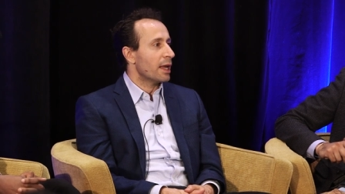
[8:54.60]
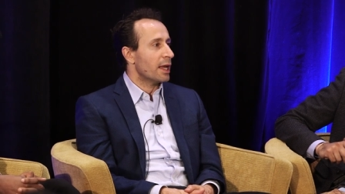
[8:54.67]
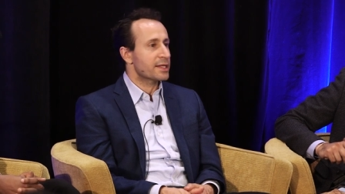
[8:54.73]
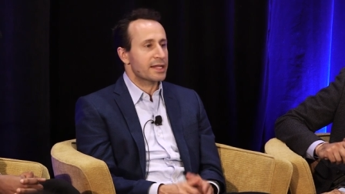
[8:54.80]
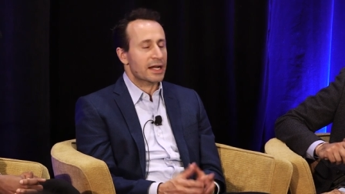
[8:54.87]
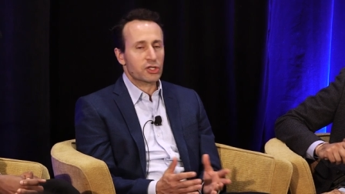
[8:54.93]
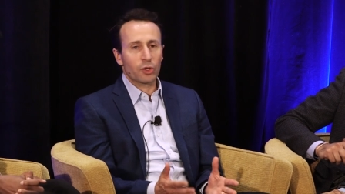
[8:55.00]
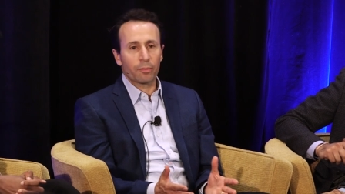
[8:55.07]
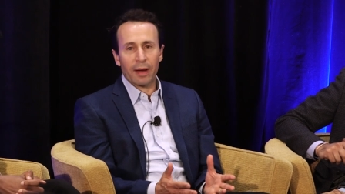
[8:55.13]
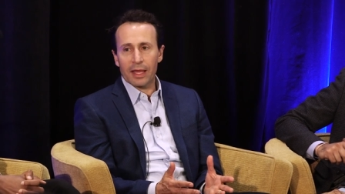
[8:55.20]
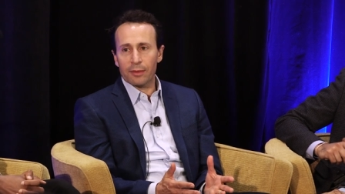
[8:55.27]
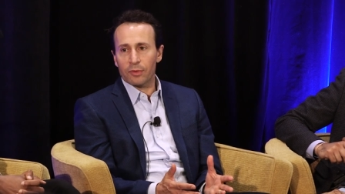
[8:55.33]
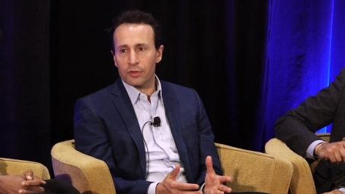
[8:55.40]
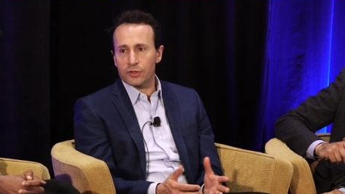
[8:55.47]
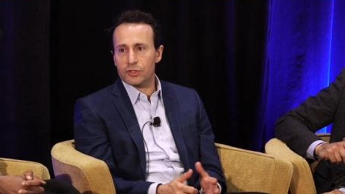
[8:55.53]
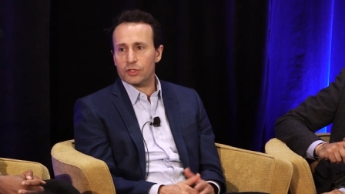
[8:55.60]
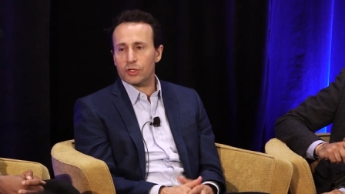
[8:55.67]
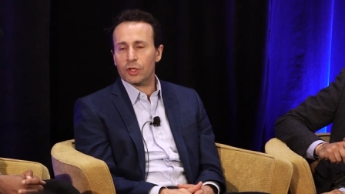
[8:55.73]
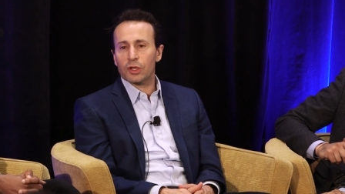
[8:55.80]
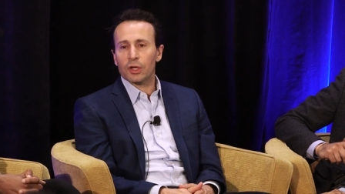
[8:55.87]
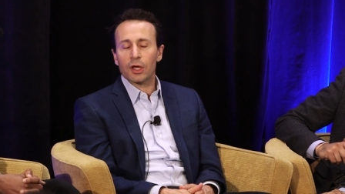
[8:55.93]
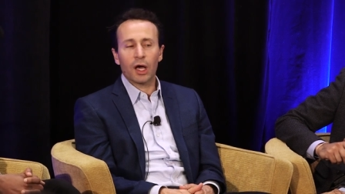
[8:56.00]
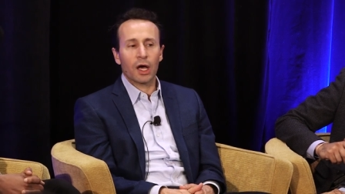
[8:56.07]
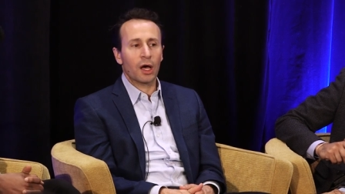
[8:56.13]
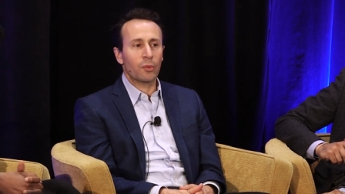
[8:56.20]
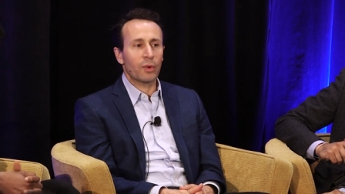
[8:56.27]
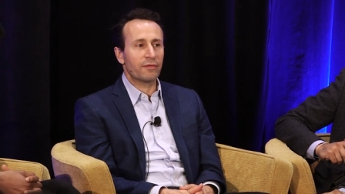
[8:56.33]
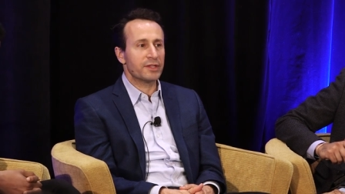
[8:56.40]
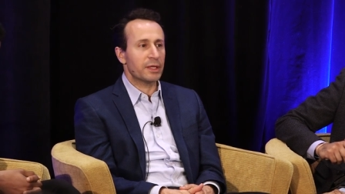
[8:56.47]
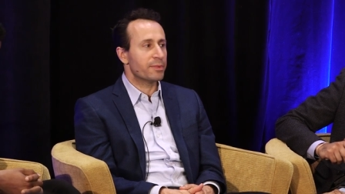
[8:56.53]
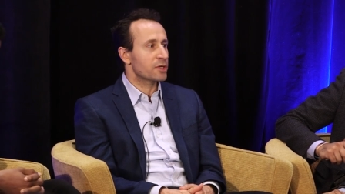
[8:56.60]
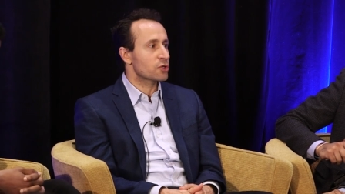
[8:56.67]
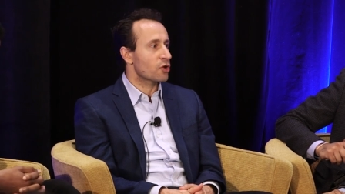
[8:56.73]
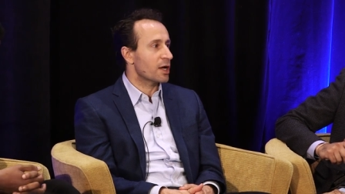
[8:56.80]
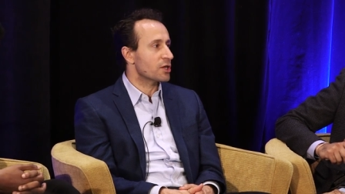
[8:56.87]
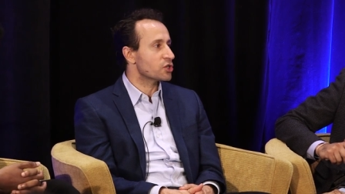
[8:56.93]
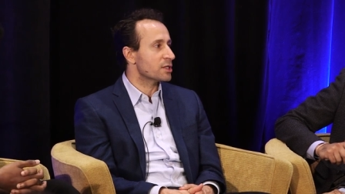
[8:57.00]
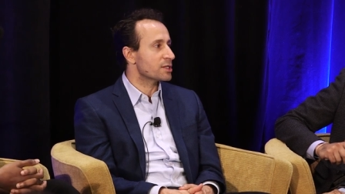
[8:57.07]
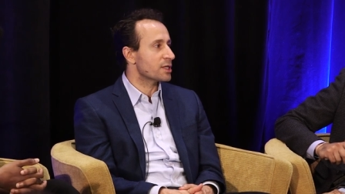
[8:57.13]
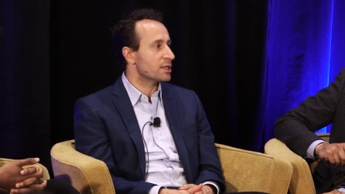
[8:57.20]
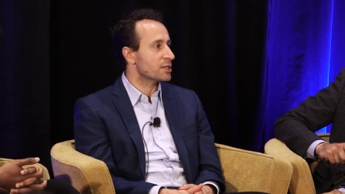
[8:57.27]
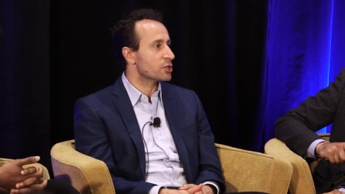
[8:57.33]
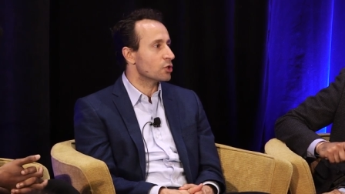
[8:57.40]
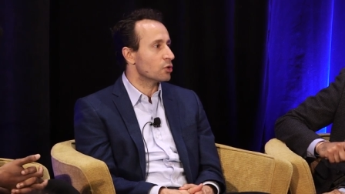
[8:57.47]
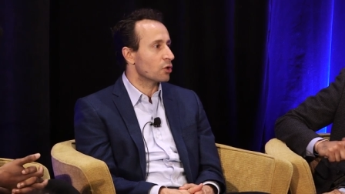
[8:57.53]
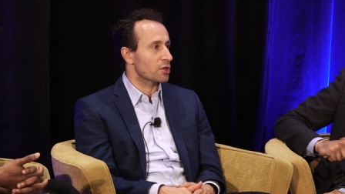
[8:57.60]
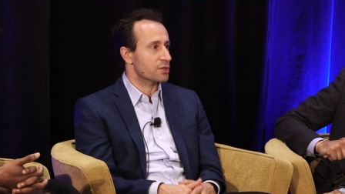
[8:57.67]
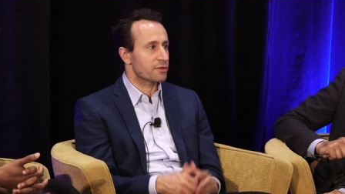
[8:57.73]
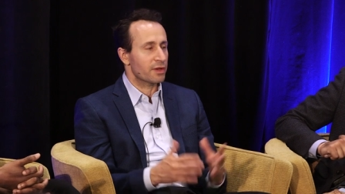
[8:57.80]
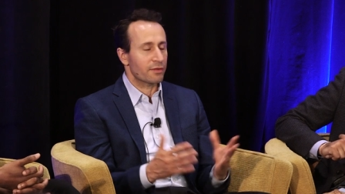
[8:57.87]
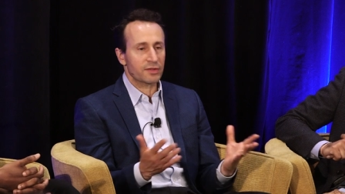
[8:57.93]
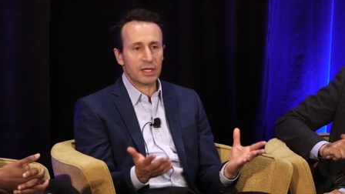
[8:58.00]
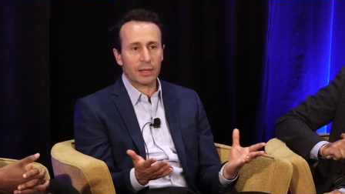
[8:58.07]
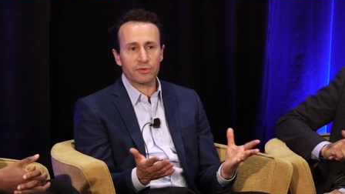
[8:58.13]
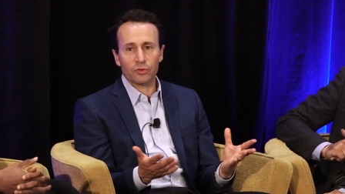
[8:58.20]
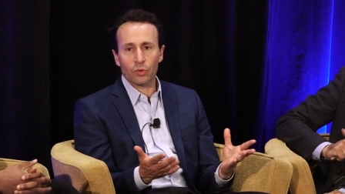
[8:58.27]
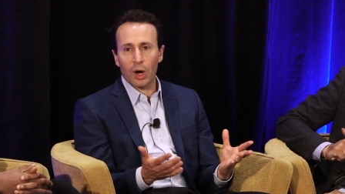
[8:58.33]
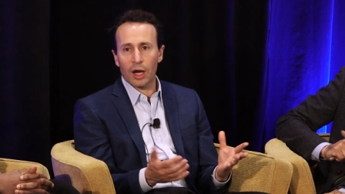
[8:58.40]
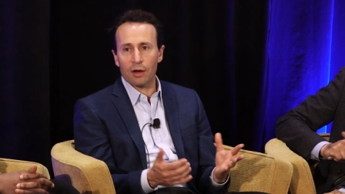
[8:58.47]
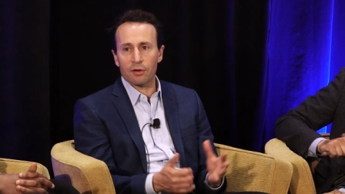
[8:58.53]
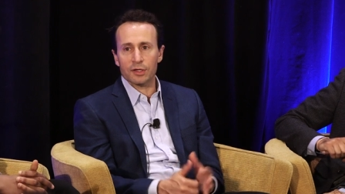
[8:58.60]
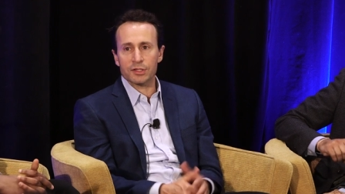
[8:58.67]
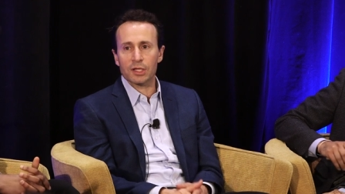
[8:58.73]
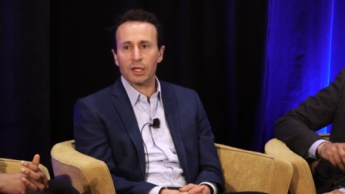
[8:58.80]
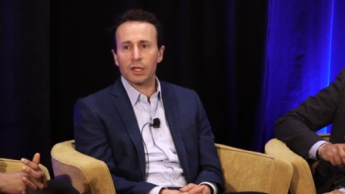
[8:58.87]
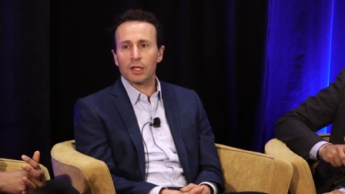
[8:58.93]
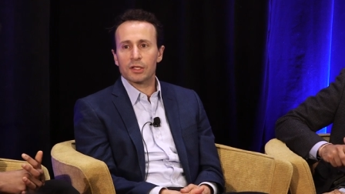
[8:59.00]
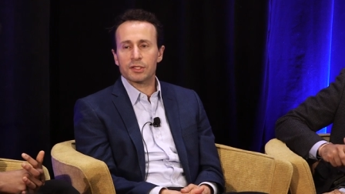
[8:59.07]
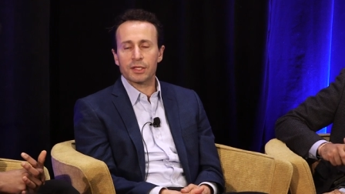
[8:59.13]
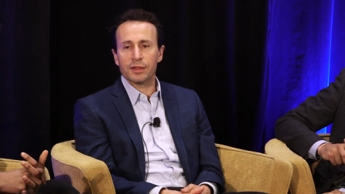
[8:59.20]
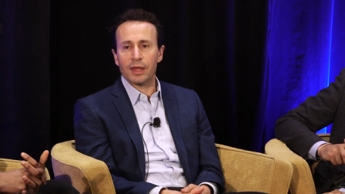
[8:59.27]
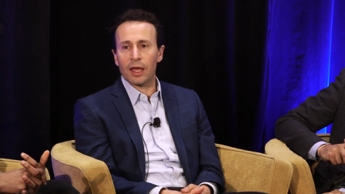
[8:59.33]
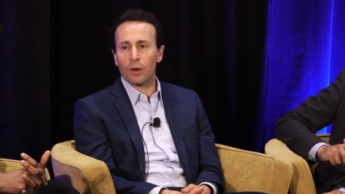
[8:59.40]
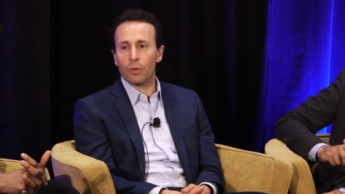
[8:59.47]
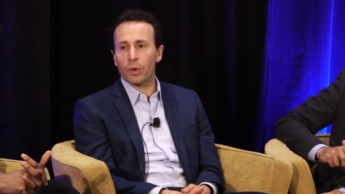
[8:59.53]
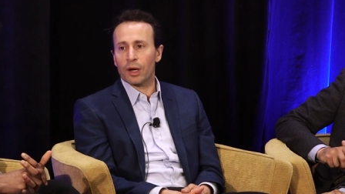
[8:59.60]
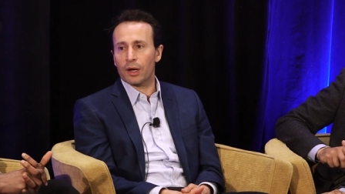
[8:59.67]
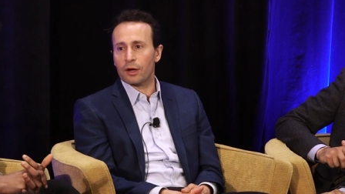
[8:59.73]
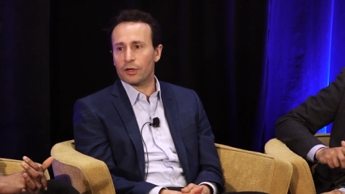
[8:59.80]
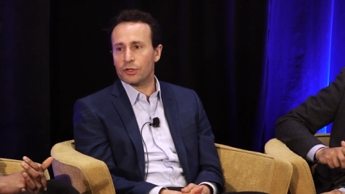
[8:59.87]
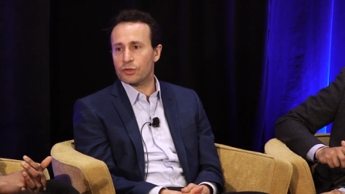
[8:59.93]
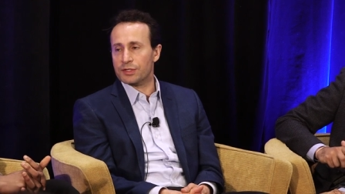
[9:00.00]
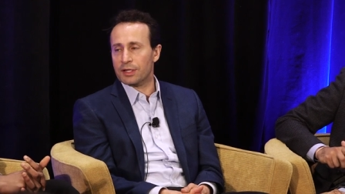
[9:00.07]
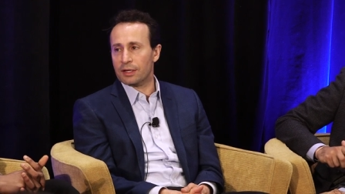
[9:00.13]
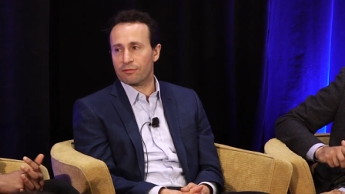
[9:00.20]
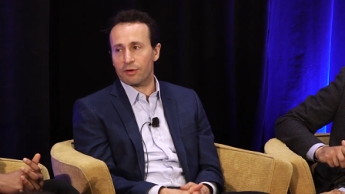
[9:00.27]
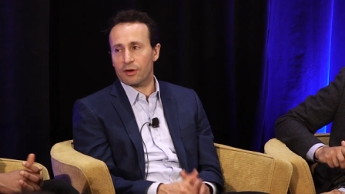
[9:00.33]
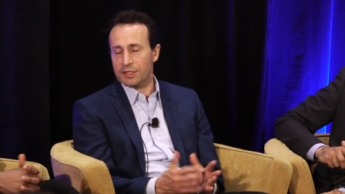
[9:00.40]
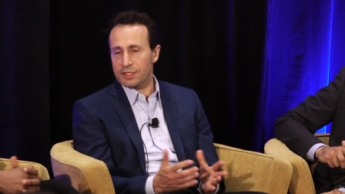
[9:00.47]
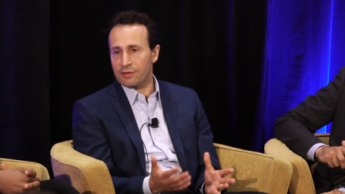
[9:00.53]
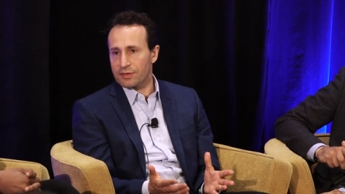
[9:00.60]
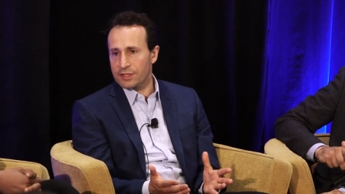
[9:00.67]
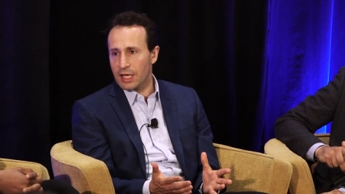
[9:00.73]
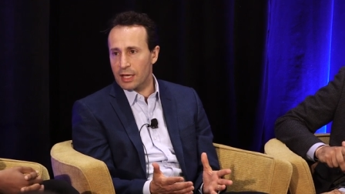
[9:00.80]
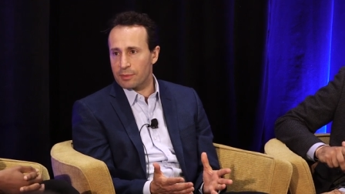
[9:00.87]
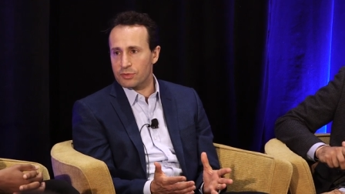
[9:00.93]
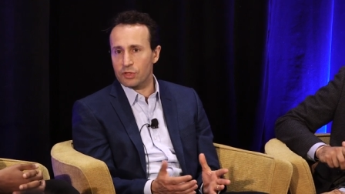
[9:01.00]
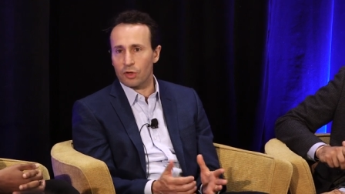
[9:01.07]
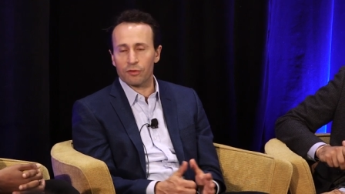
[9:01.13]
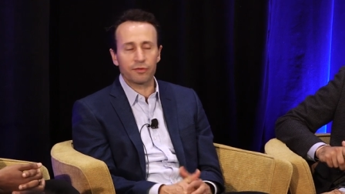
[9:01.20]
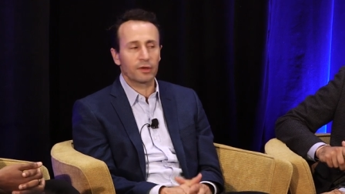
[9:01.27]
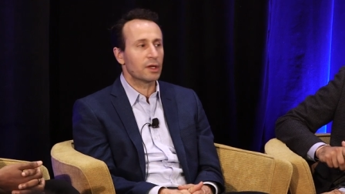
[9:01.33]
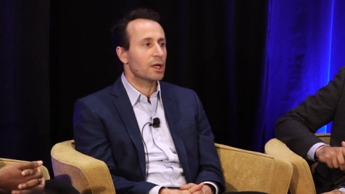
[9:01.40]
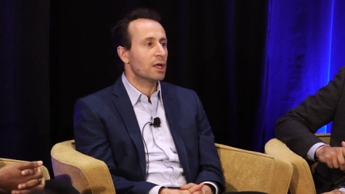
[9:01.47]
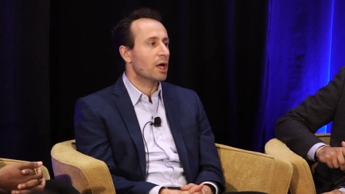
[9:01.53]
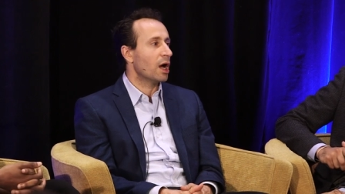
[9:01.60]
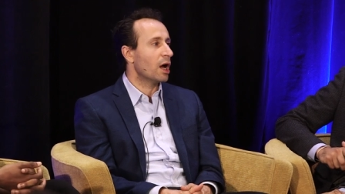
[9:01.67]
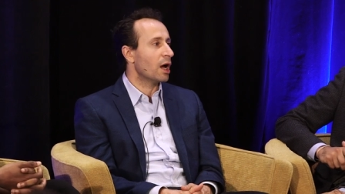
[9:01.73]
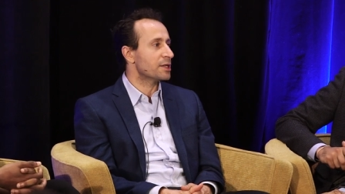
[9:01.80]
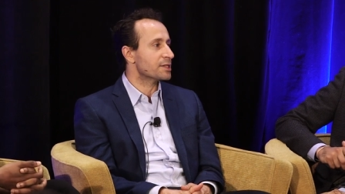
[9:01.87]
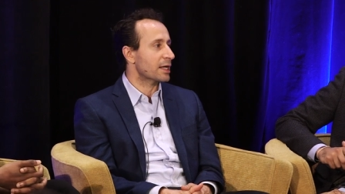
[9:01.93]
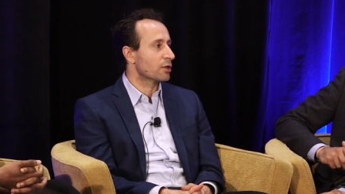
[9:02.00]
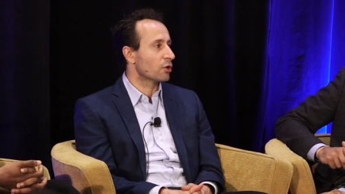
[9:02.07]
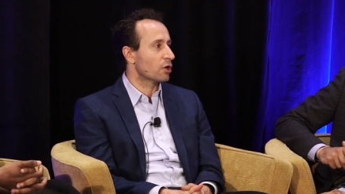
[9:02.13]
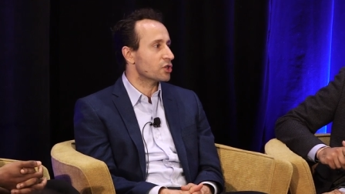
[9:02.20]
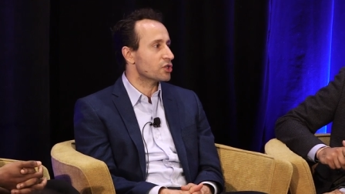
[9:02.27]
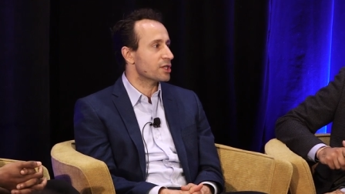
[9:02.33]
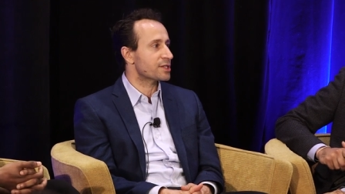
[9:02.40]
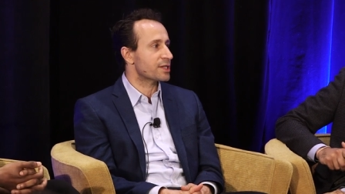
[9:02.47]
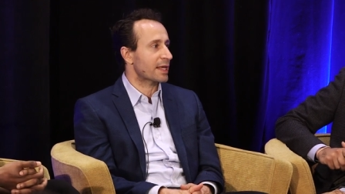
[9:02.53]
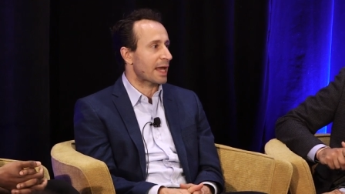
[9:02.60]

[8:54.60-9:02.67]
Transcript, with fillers: international payments, uh, we have deep integrations into lots of different types of acquirers. So there we're using various different types of uh, technologies